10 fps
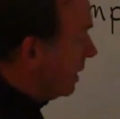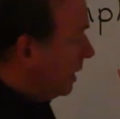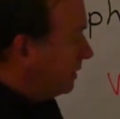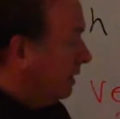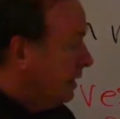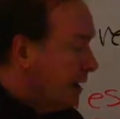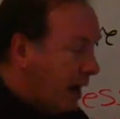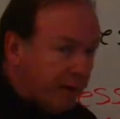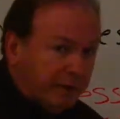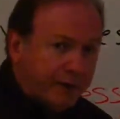duct,
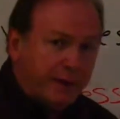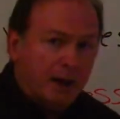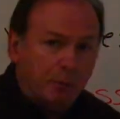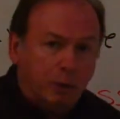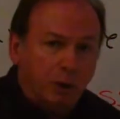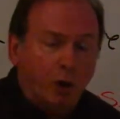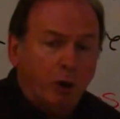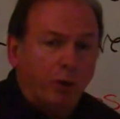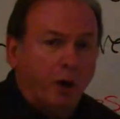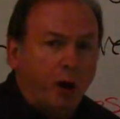everything
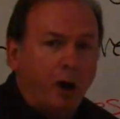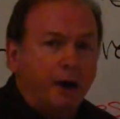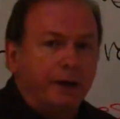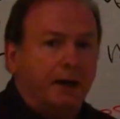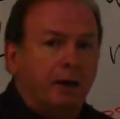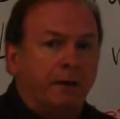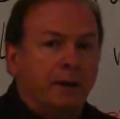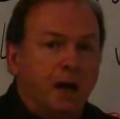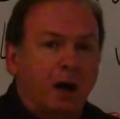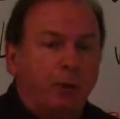below the heart and on
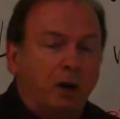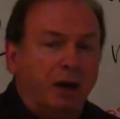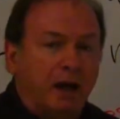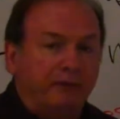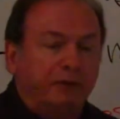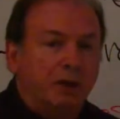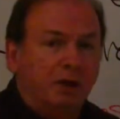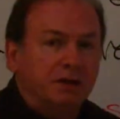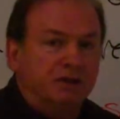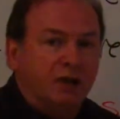the upper
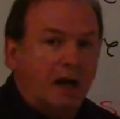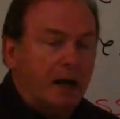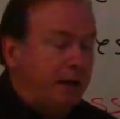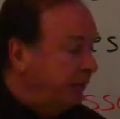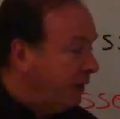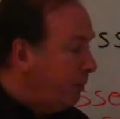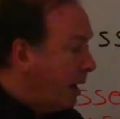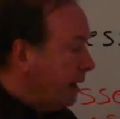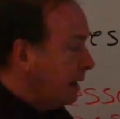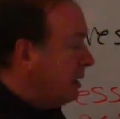left side of the
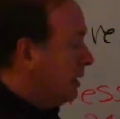body